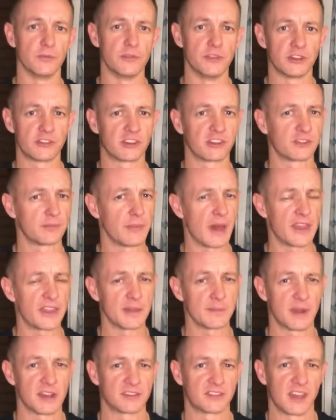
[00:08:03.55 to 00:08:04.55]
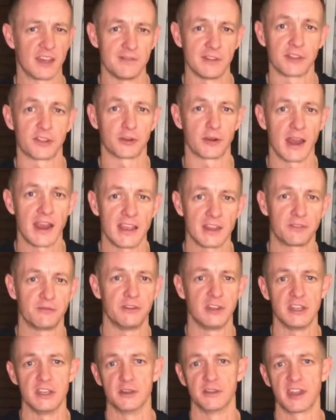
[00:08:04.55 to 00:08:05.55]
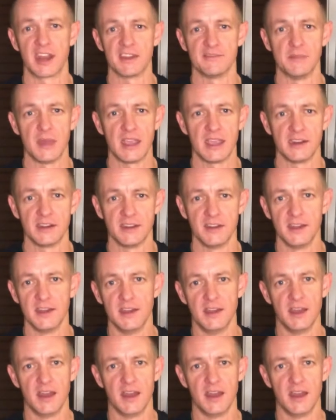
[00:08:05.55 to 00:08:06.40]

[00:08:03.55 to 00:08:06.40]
this is, I think, my 7th or 8th video that I've made.